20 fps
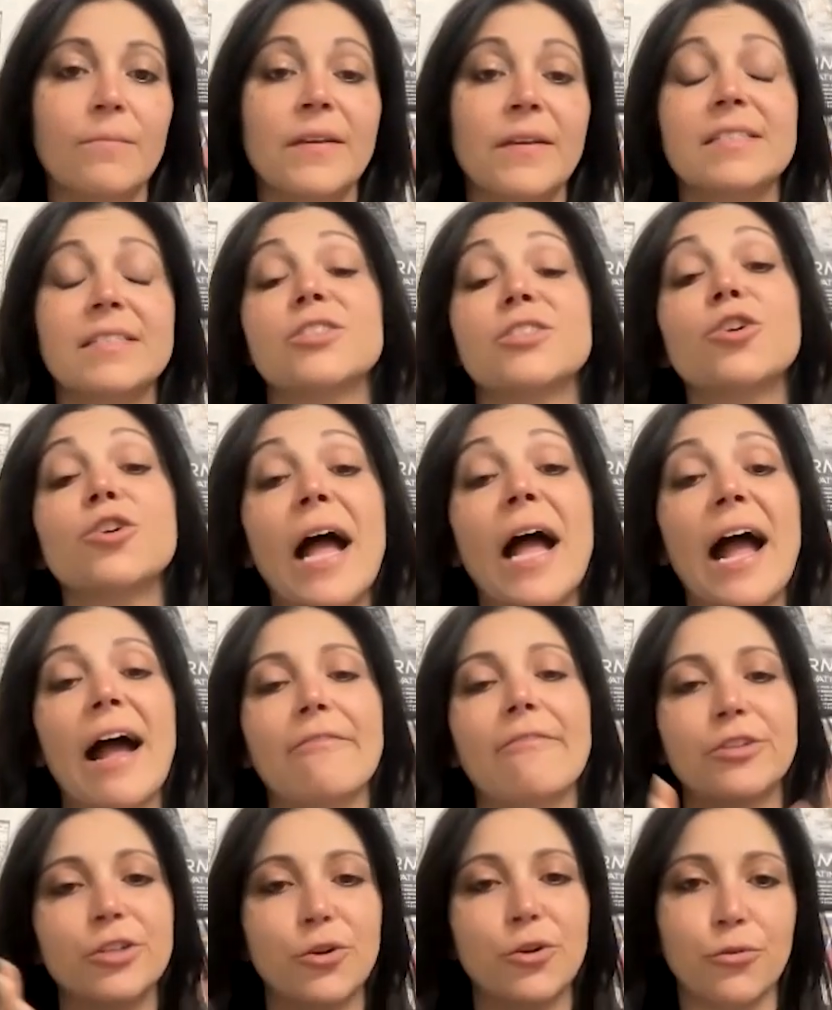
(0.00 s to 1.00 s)
still have
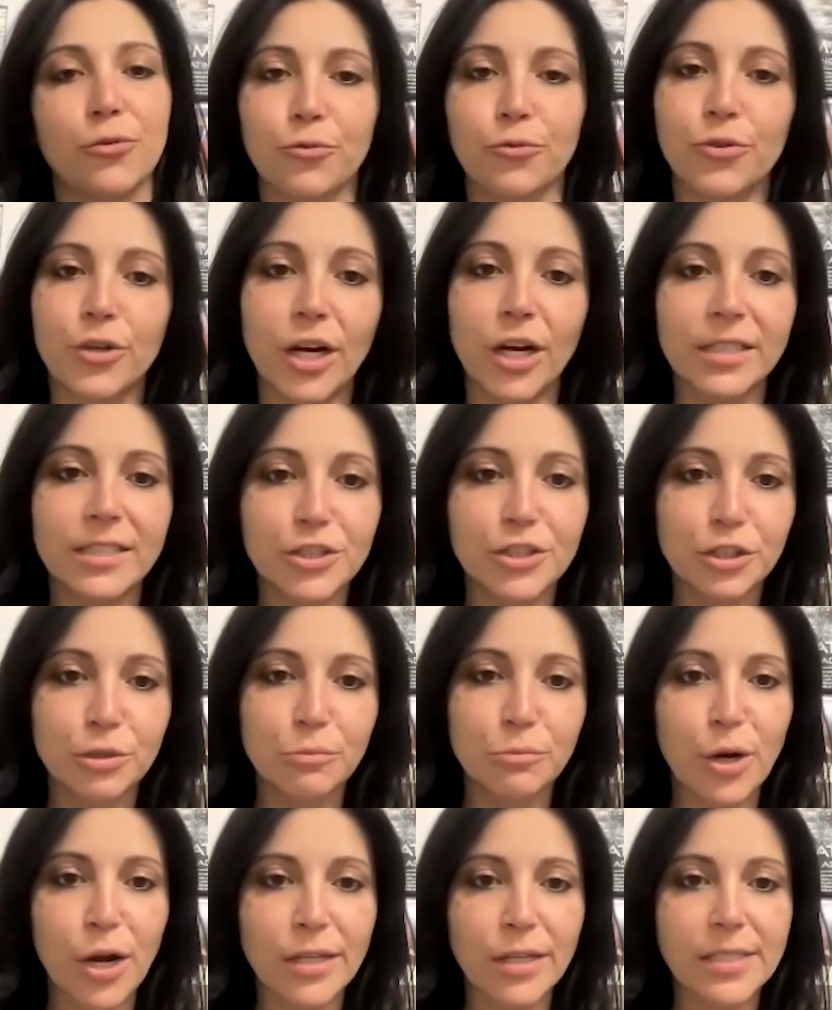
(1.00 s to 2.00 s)
to go through the audition
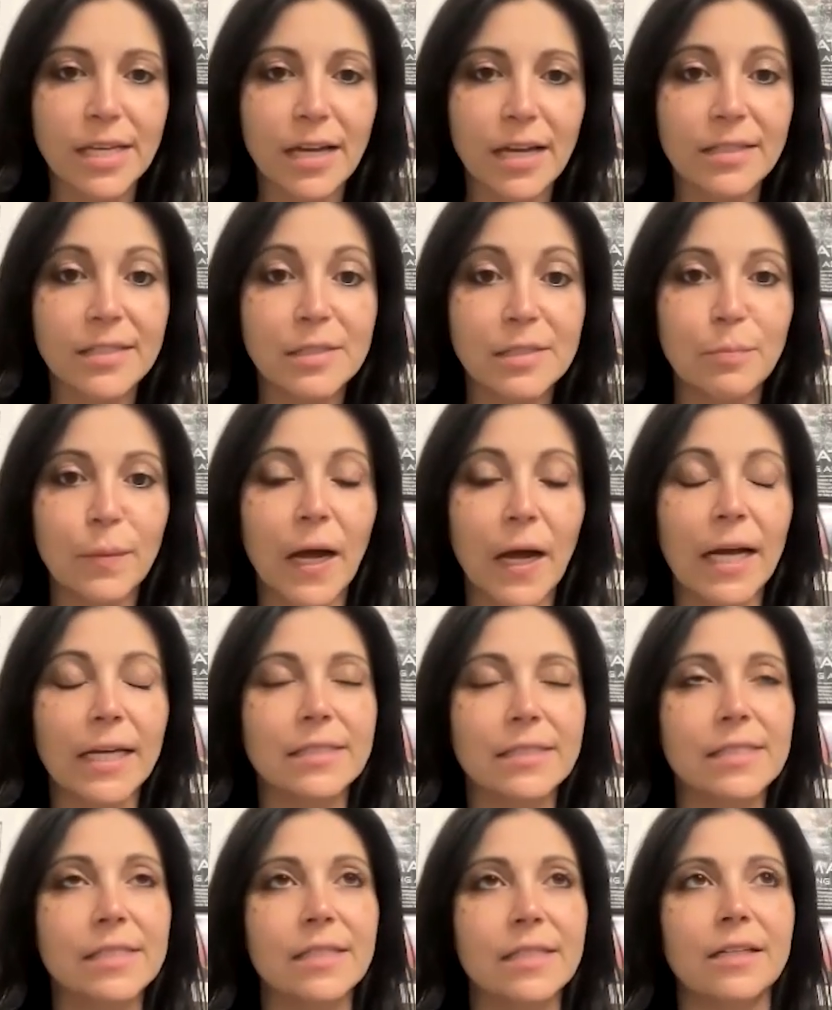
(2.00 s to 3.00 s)
process, but,
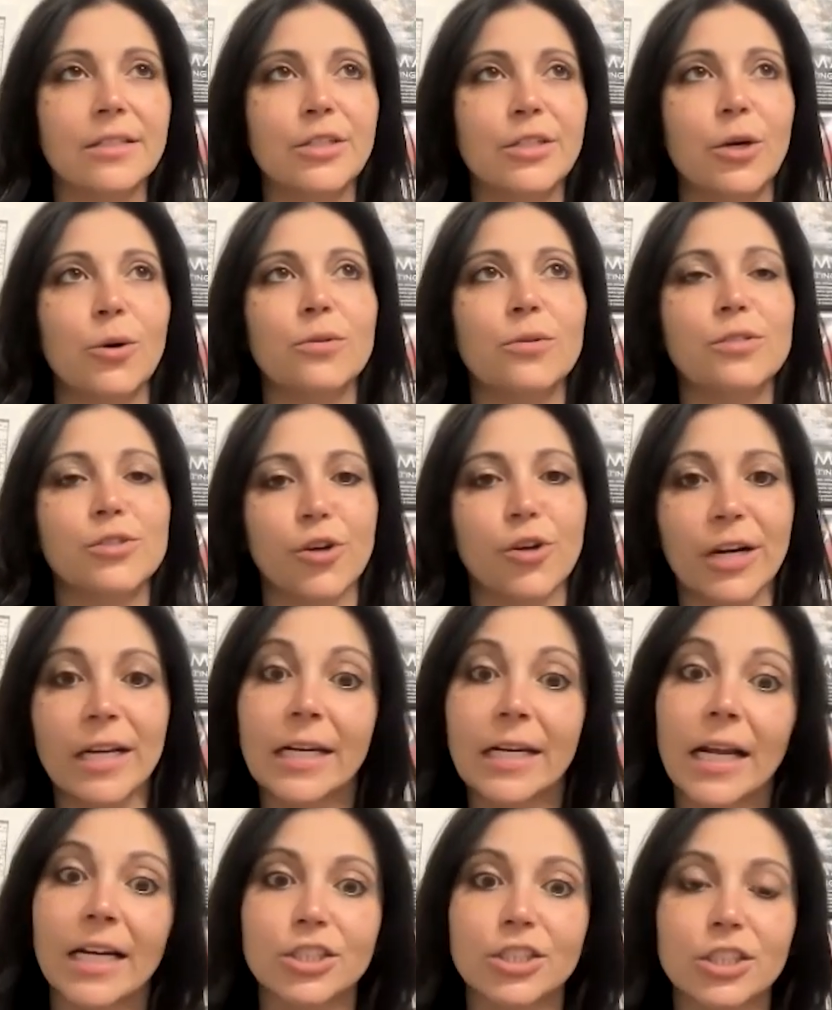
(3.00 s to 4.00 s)
starting
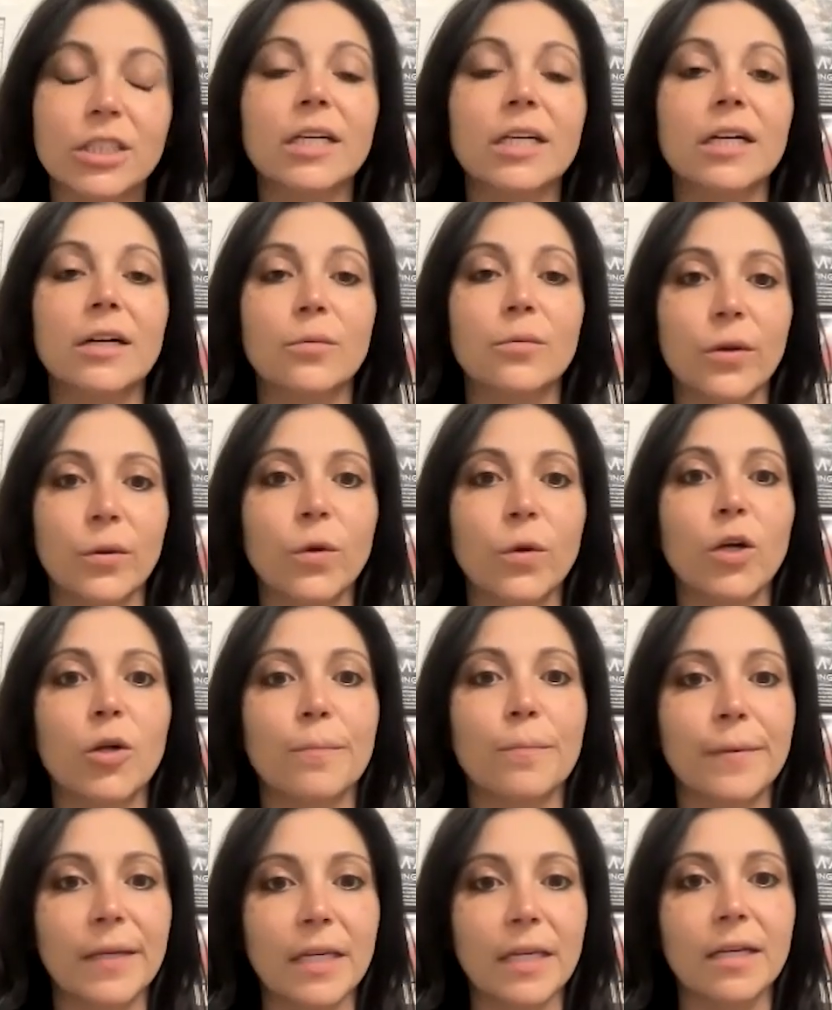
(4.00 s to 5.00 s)
next year, we will
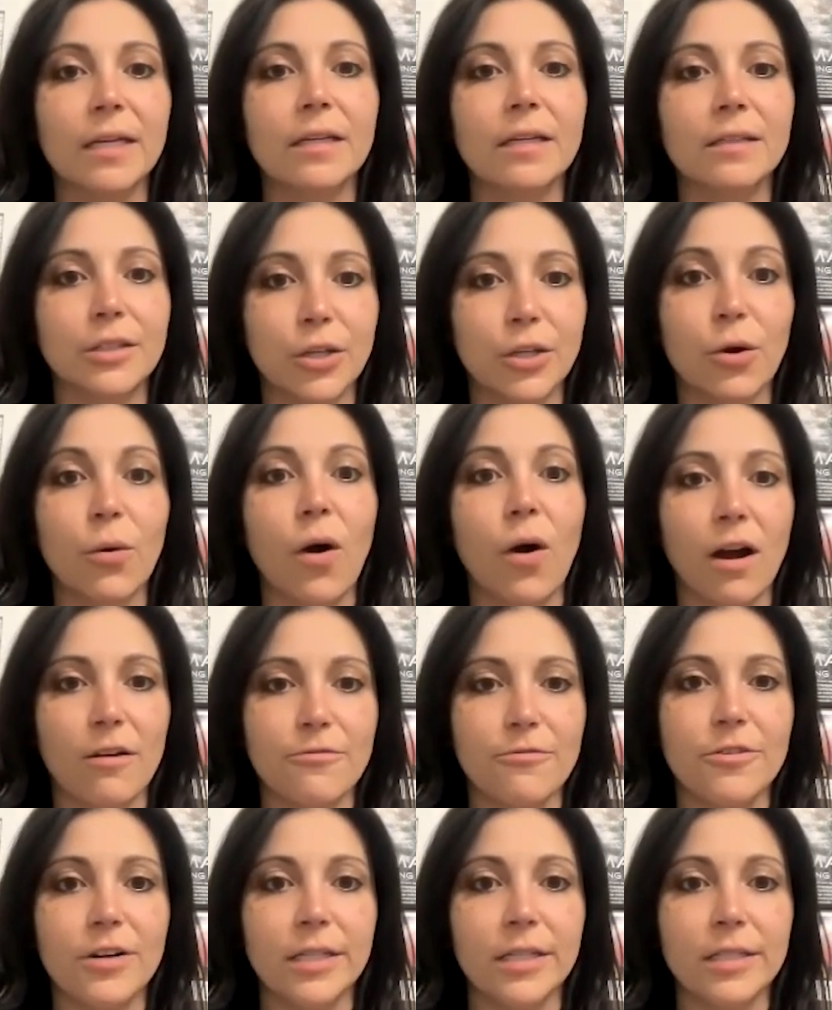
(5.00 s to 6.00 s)
be,
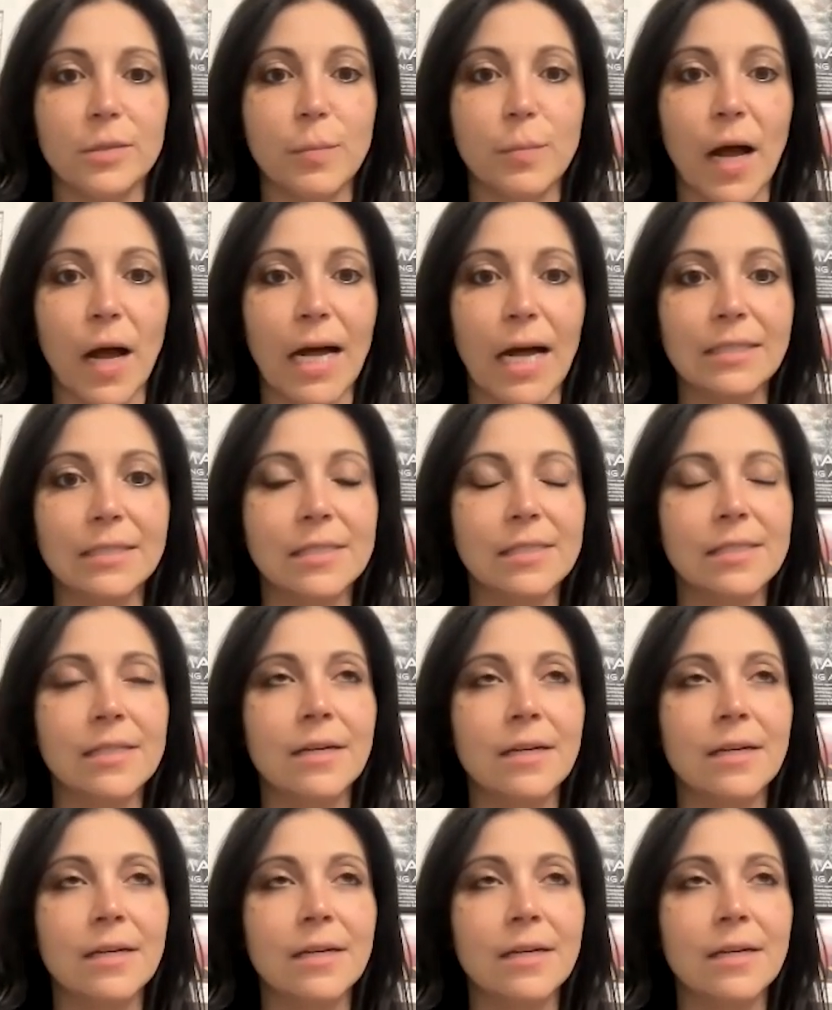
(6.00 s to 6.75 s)
offering spots.